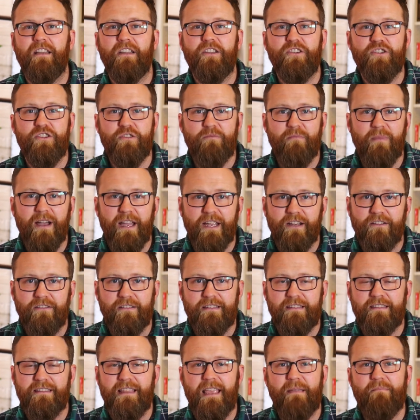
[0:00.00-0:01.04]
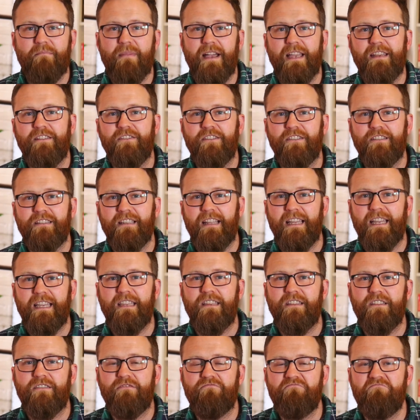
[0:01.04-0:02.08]
new migrants, they might not
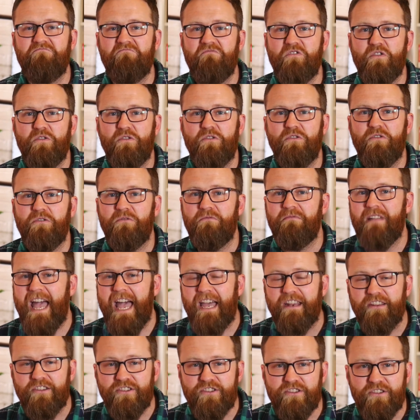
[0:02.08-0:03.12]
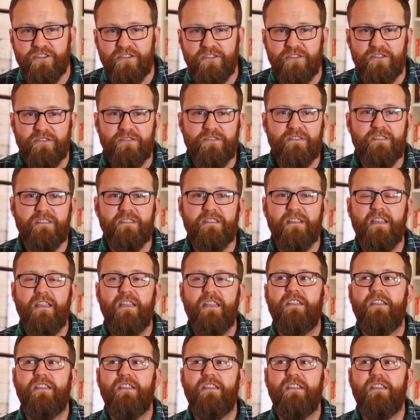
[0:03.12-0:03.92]
like new attitudes,